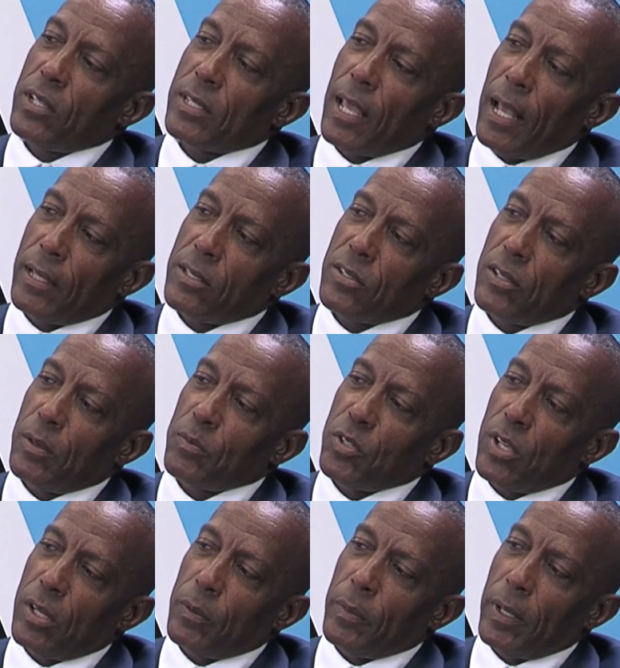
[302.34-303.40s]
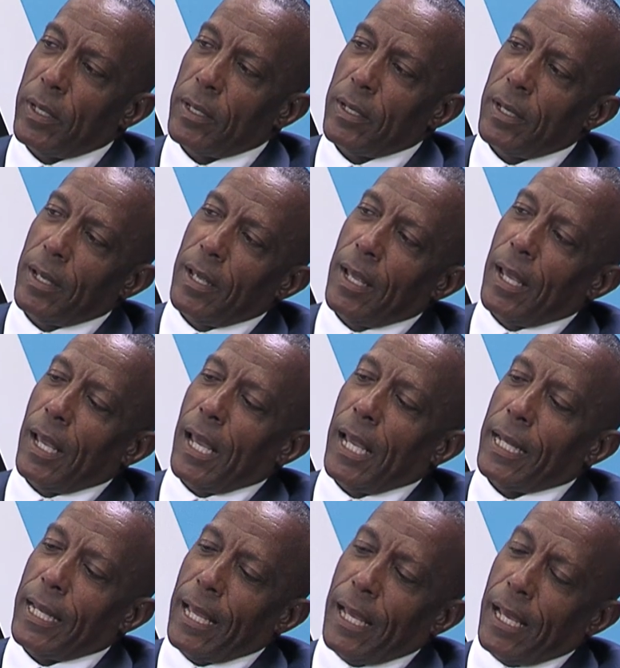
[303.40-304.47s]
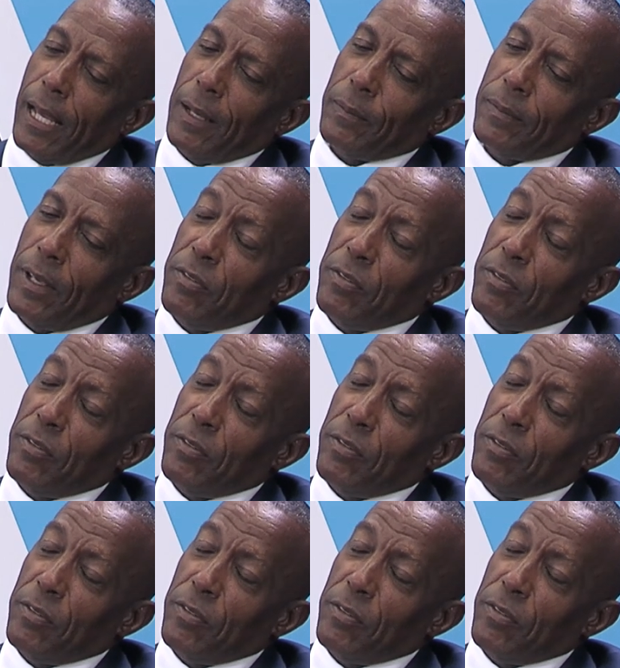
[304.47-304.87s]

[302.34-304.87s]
this handsome gentleman Yes. And um,